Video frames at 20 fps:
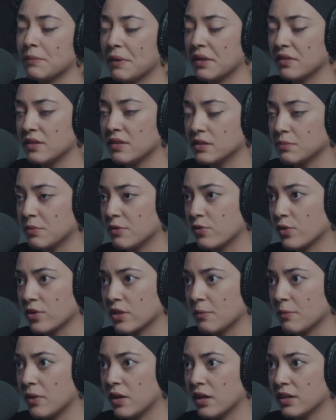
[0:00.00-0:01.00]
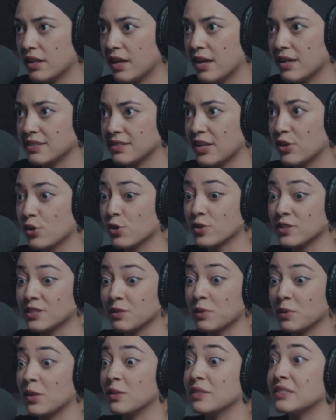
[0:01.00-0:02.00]
about this before in the podcast, and I heard
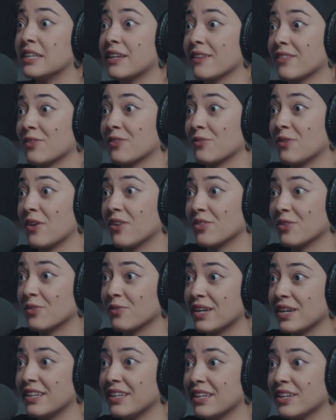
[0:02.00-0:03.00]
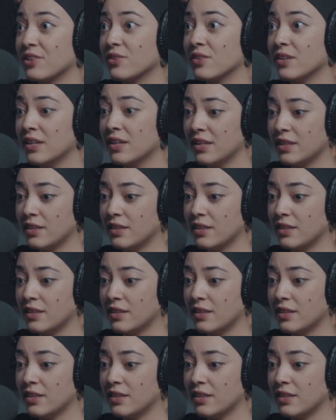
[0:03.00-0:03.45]
someone else say on the radio